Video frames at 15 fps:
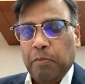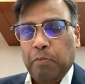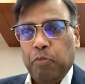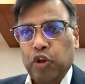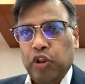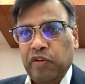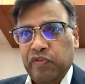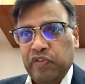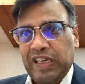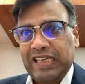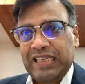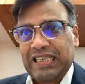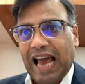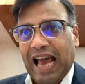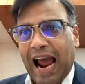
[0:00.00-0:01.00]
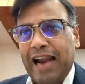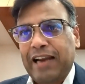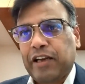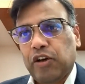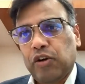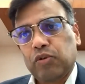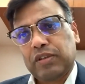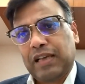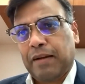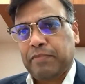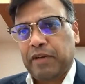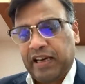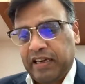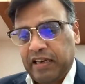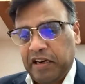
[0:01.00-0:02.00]
Both of these add to
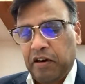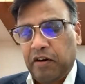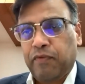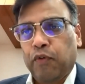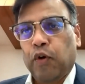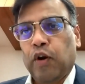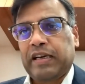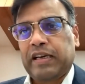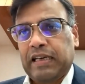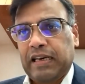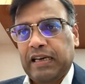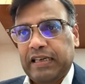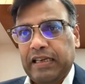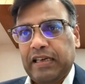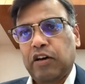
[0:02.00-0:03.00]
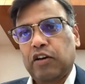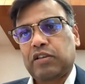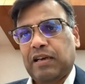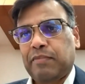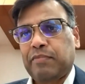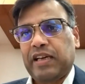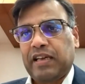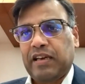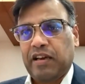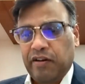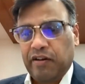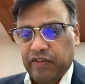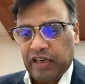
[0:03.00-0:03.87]
some degree of volatility or some degree of